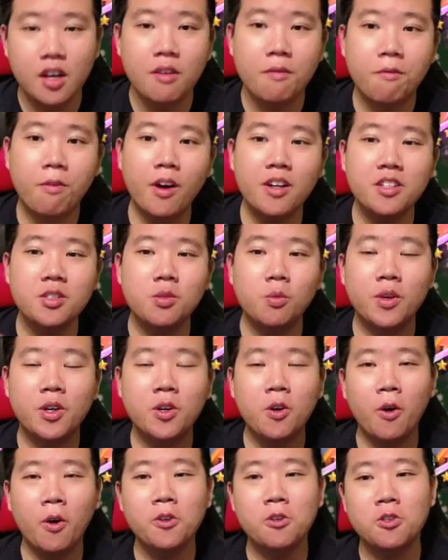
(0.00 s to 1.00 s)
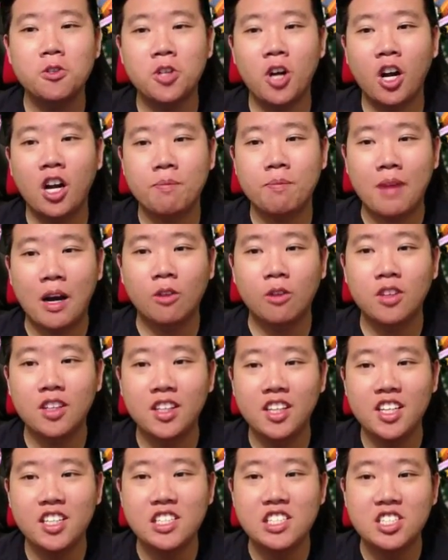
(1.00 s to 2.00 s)
First, we're going to talk about
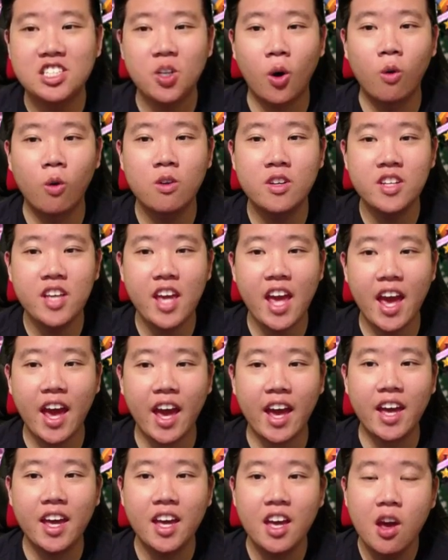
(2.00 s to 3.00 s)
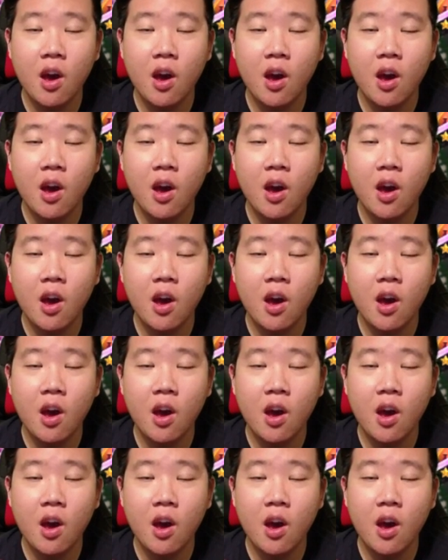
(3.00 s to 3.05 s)
Yi Song-ye,